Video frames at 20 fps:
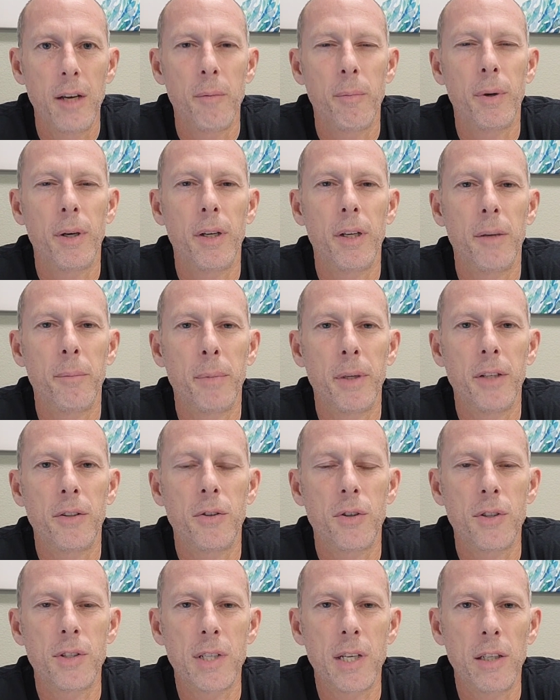But it
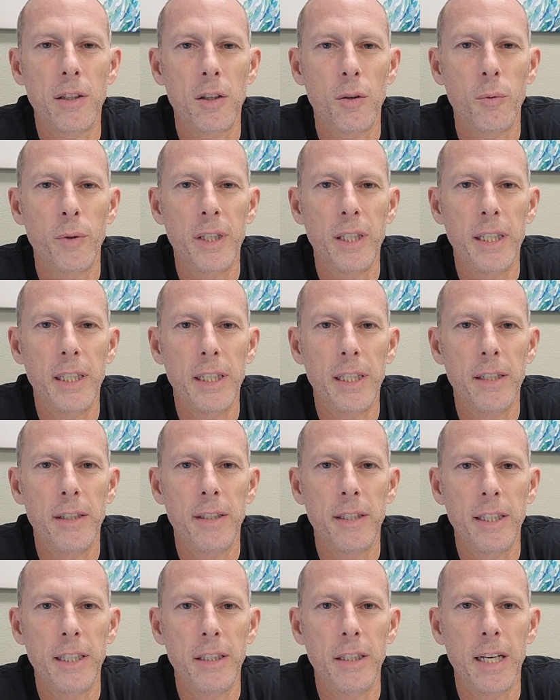turns out that we
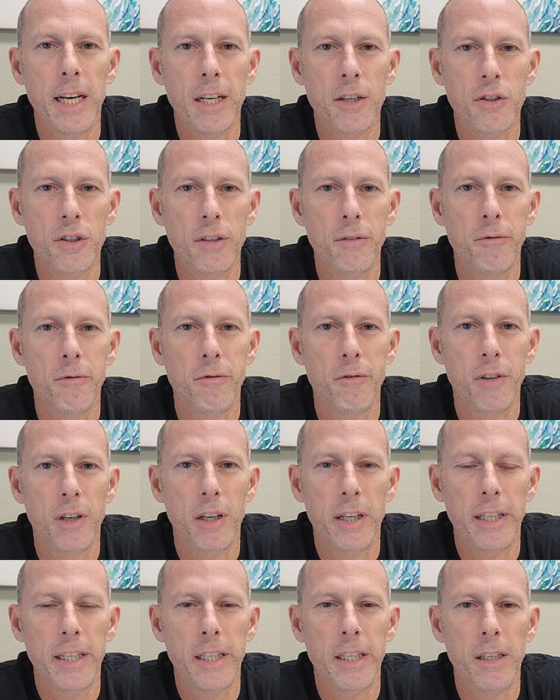need actually
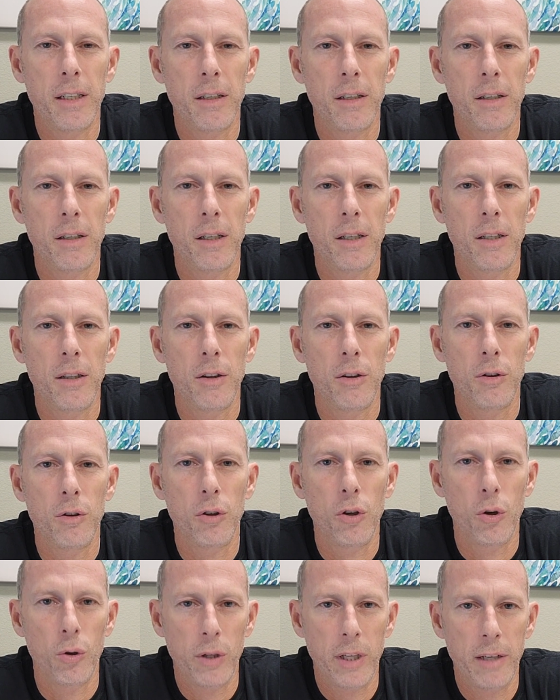very
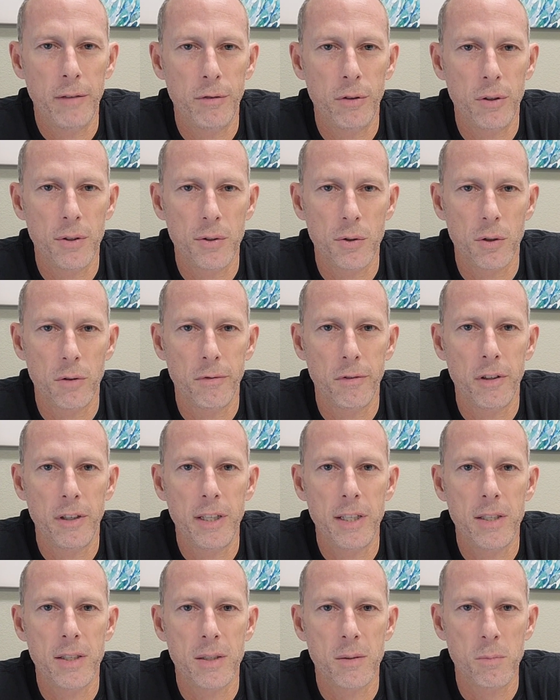low levels or
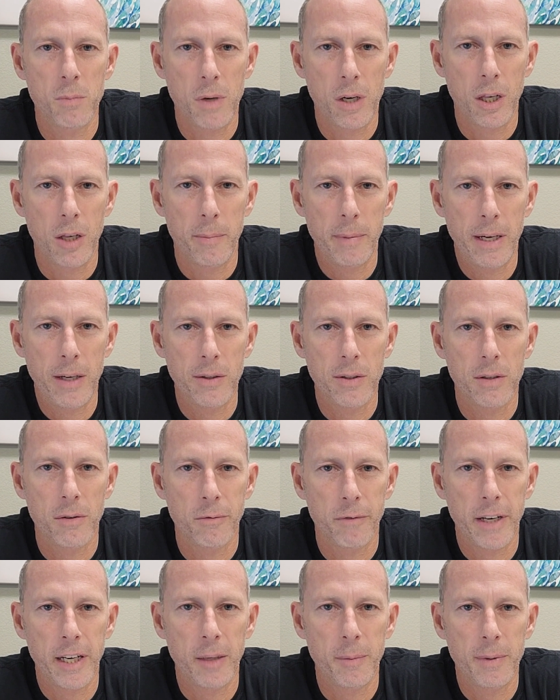very small amounts of
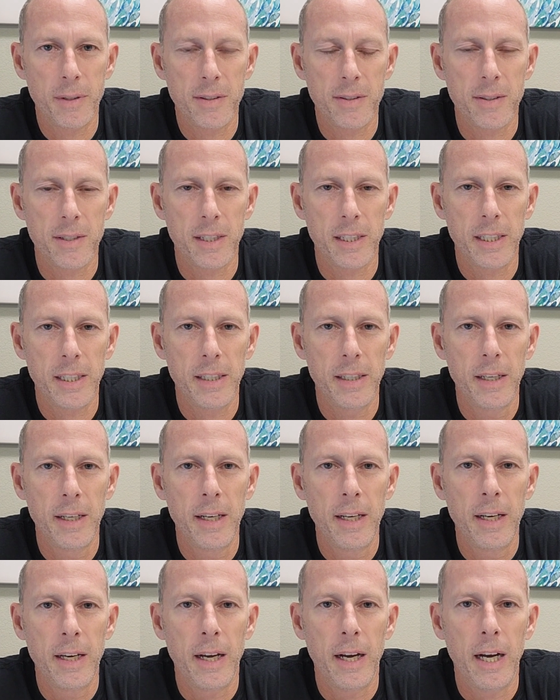vitamin C
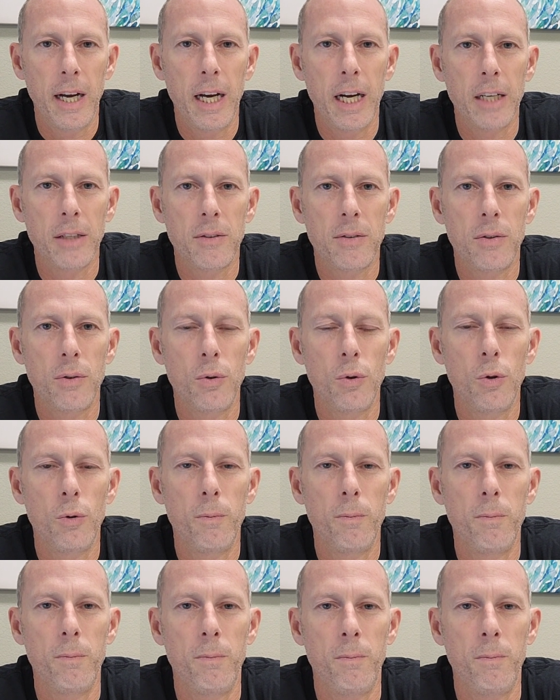to